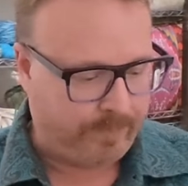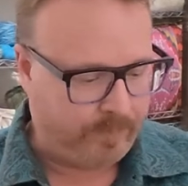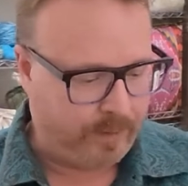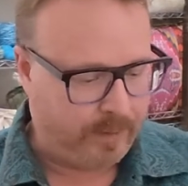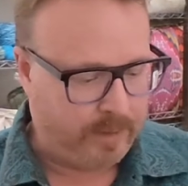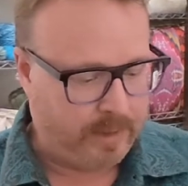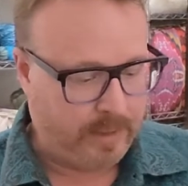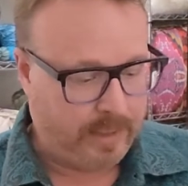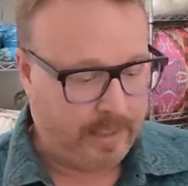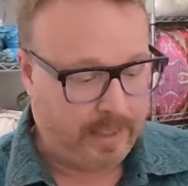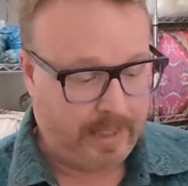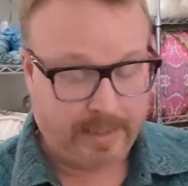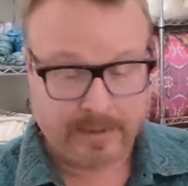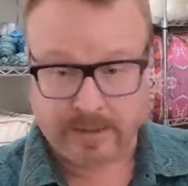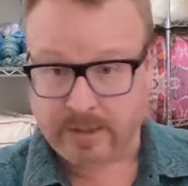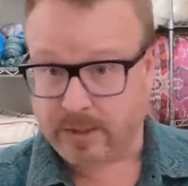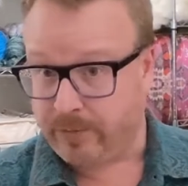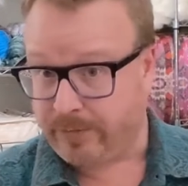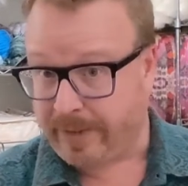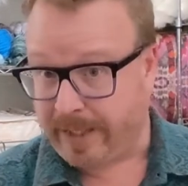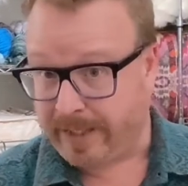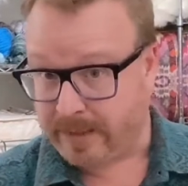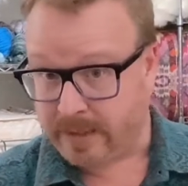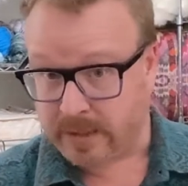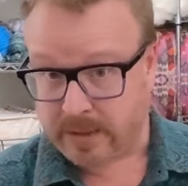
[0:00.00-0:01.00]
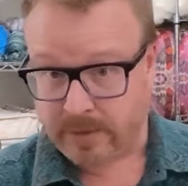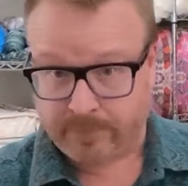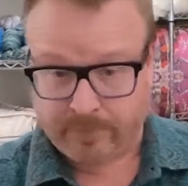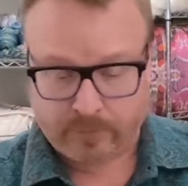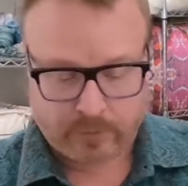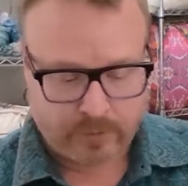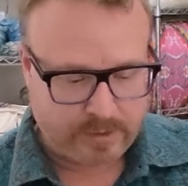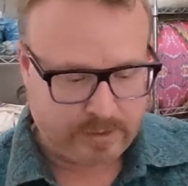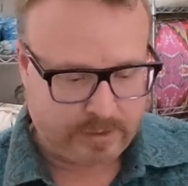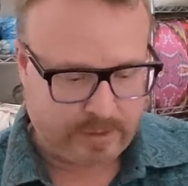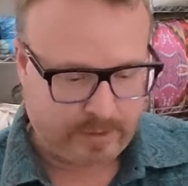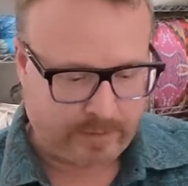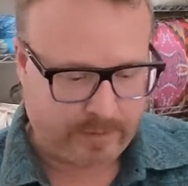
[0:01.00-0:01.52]
And so that's the first
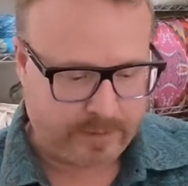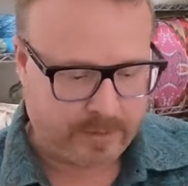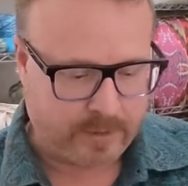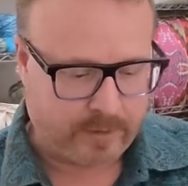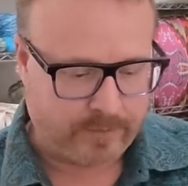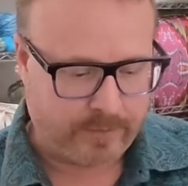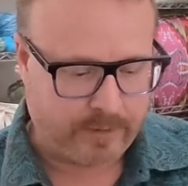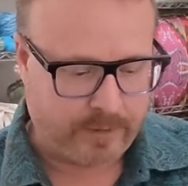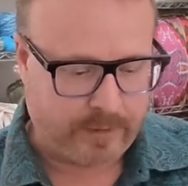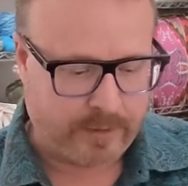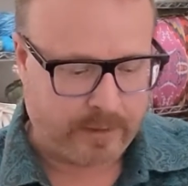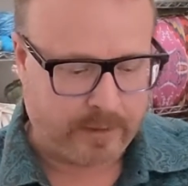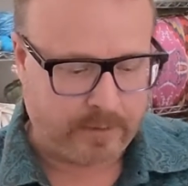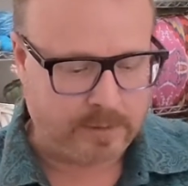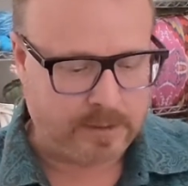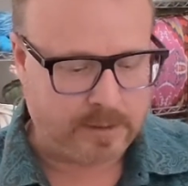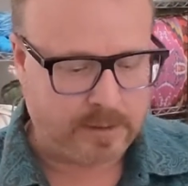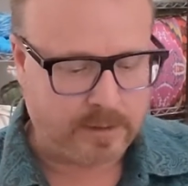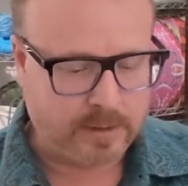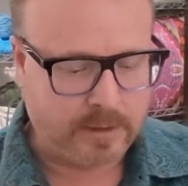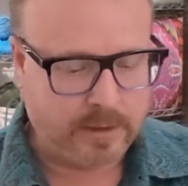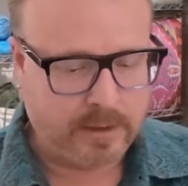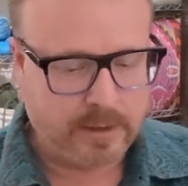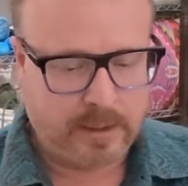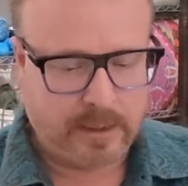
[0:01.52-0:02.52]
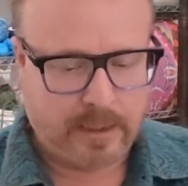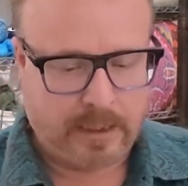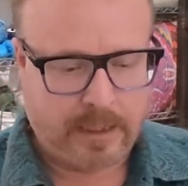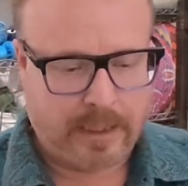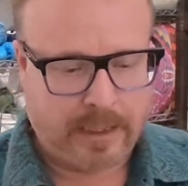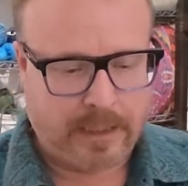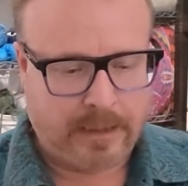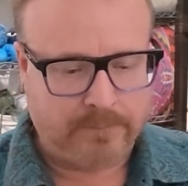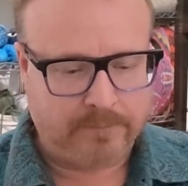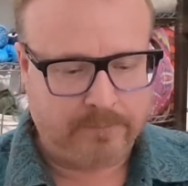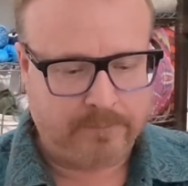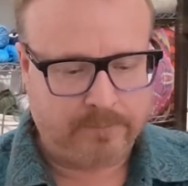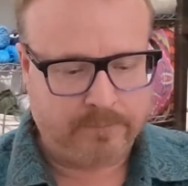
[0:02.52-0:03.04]
thing that's on the needles.
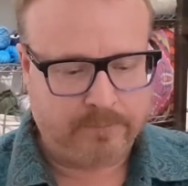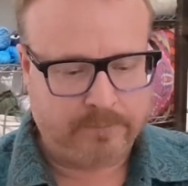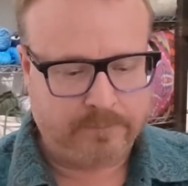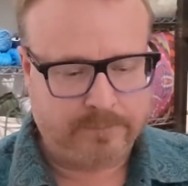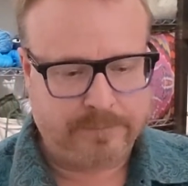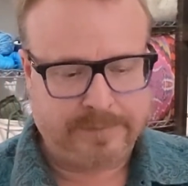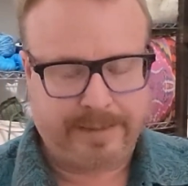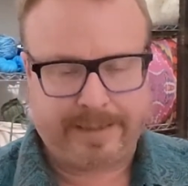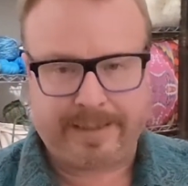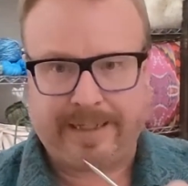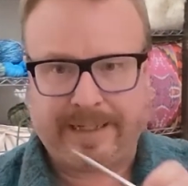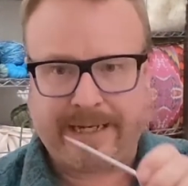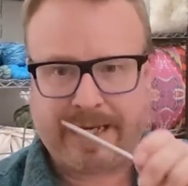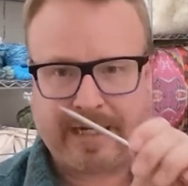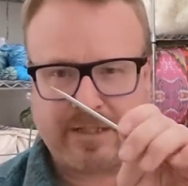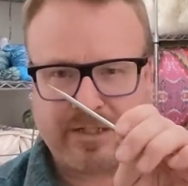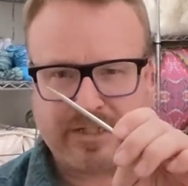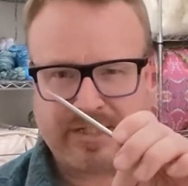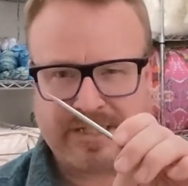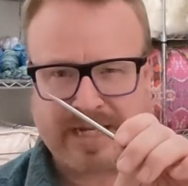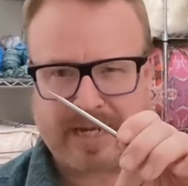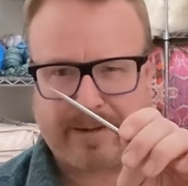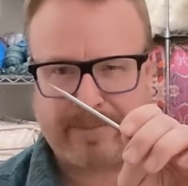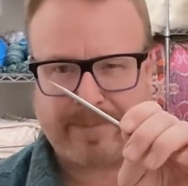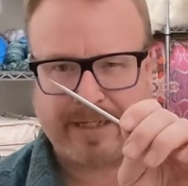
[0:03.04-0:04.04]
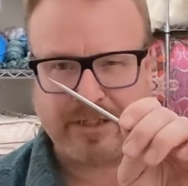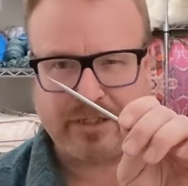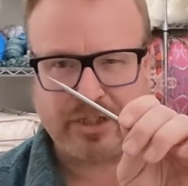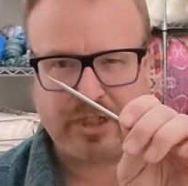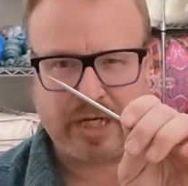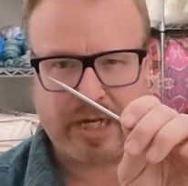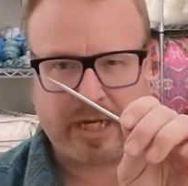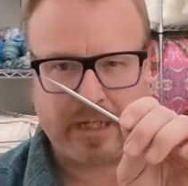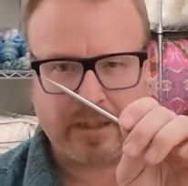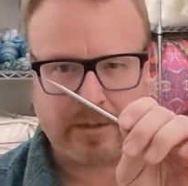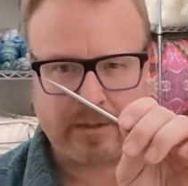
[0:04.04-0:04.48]
And I just got my Chiagu,